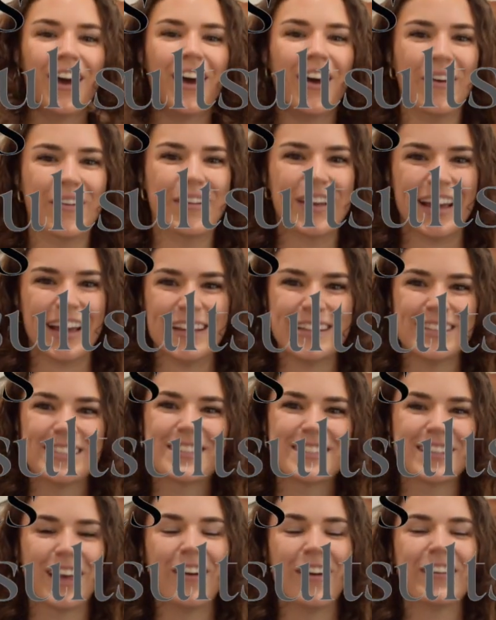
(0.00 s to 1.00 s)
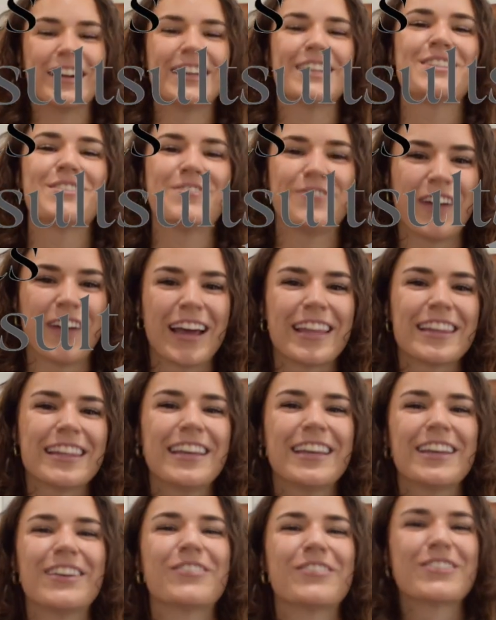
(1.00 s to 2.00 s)
Okay, so it is
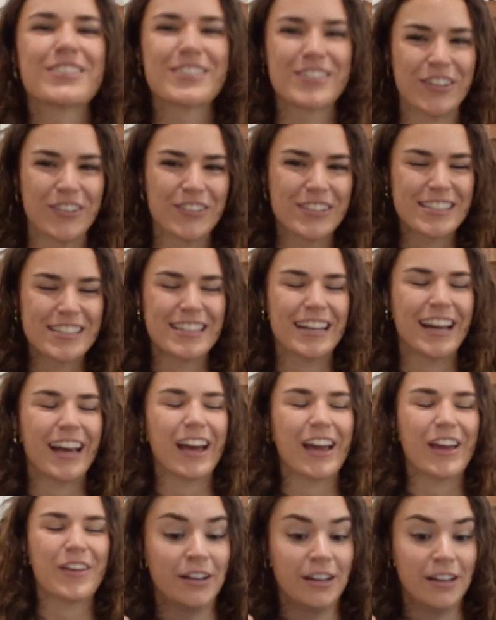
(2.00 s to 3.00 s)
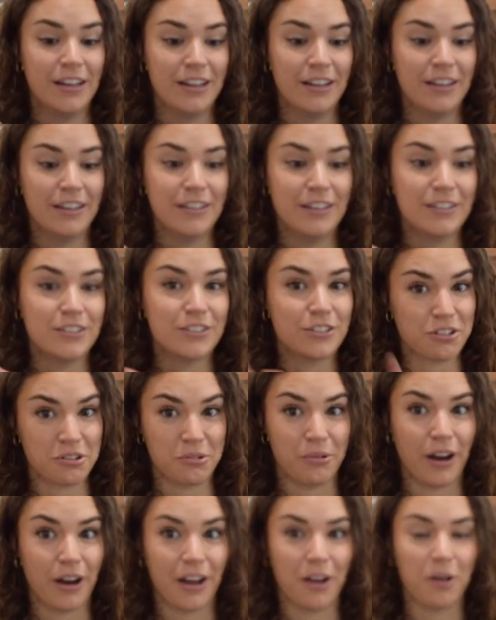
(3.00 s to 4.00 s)
finally results time. Took a
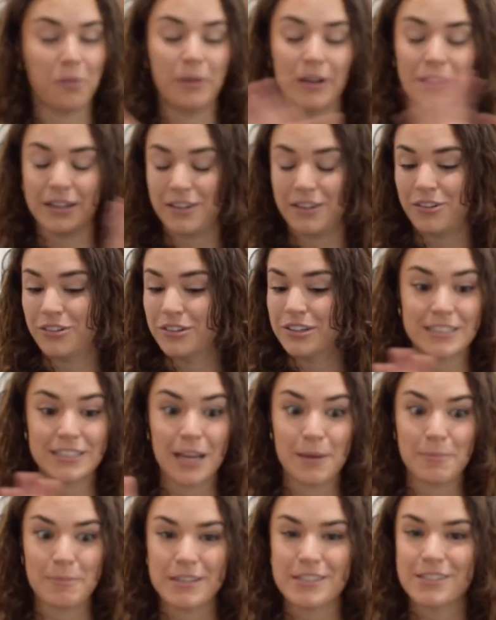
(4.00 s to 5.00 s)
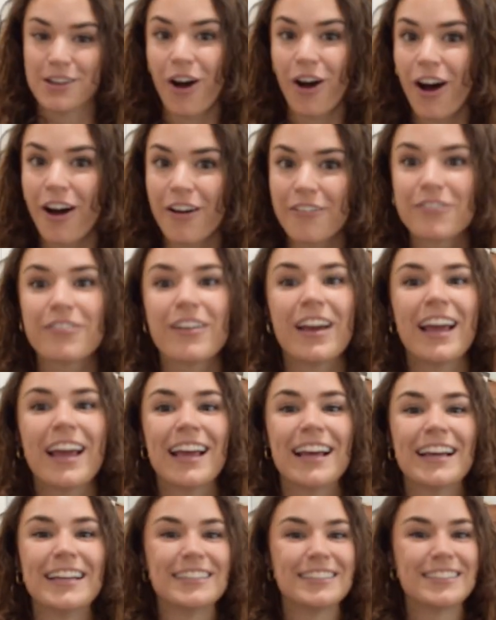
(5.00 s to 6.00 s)
while, but all the tape is off,
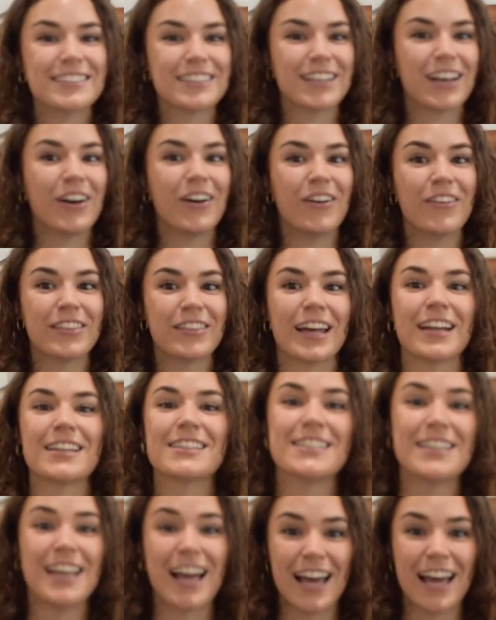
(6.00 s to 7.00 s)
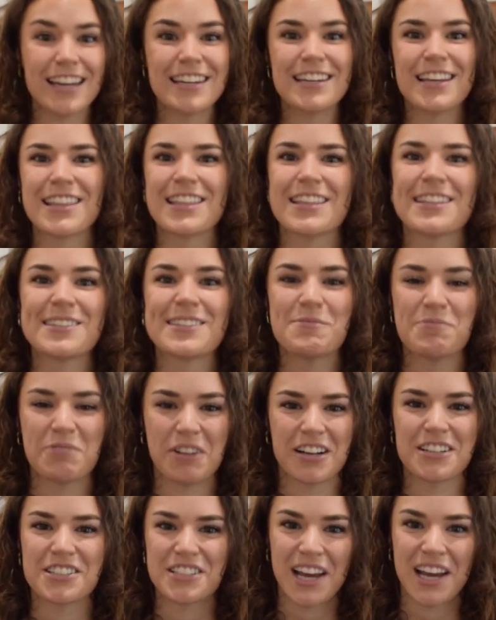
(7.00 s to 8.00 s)
and so that is the end of this
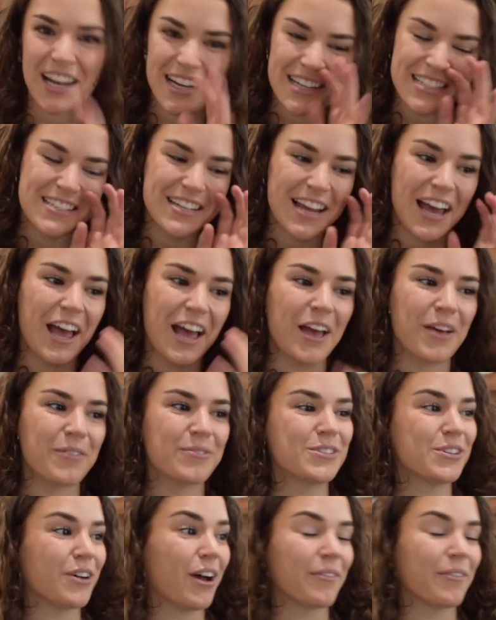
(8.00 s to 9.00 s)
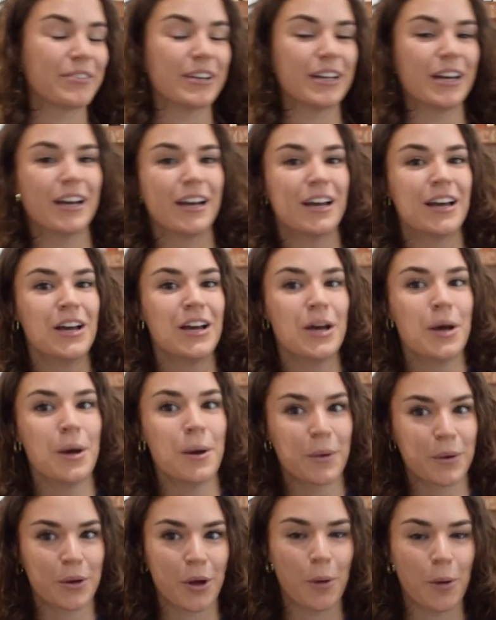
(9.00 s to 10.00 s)
project. So I'm gonna
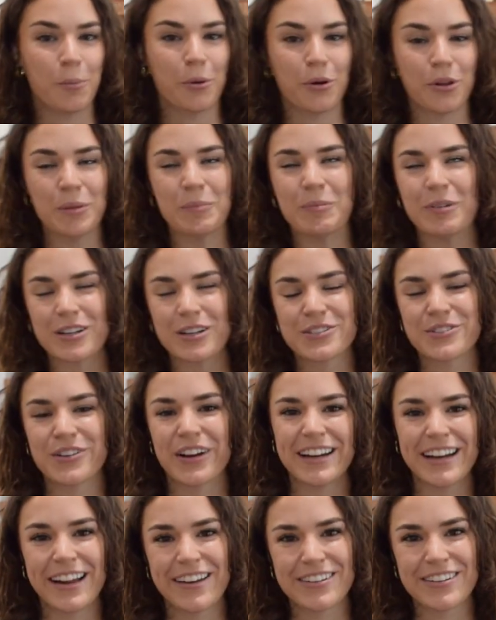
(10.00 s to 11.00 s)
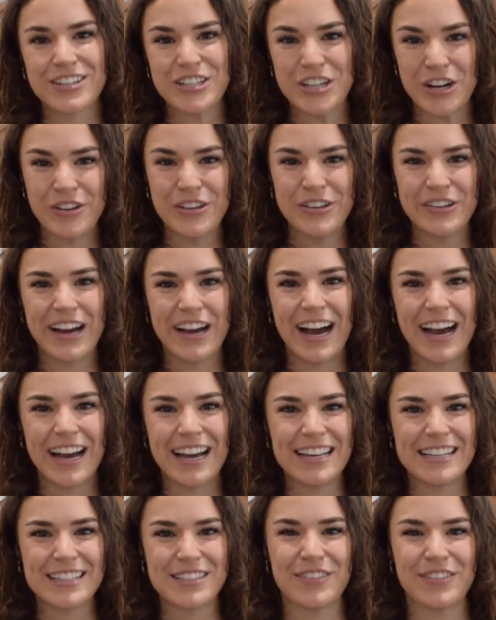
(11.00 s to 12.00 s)
go pull the books right now to show you
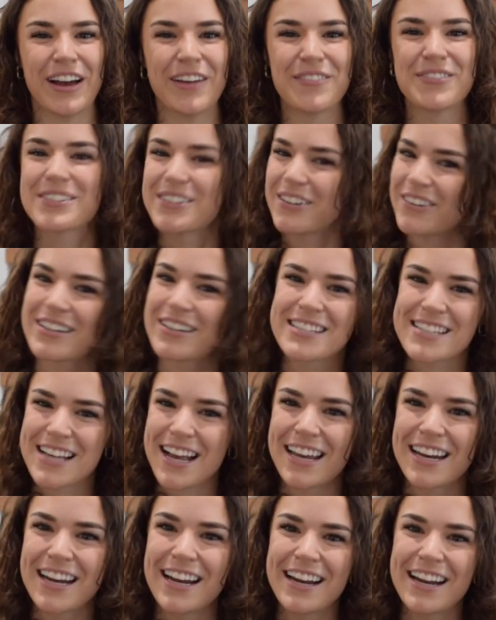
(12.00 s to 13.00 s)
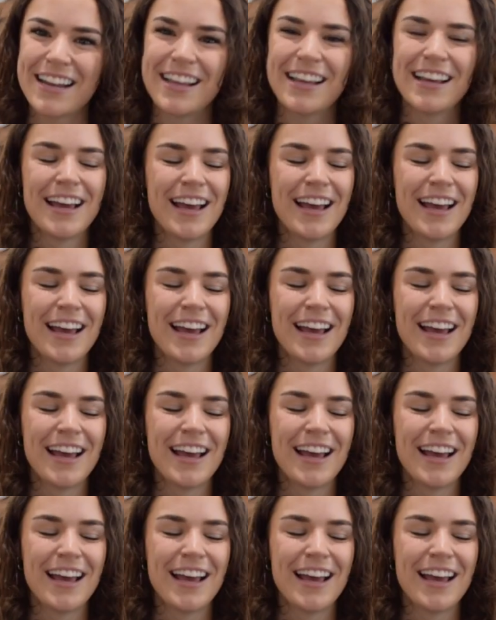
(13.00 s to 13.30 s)
guys. I'm so excited.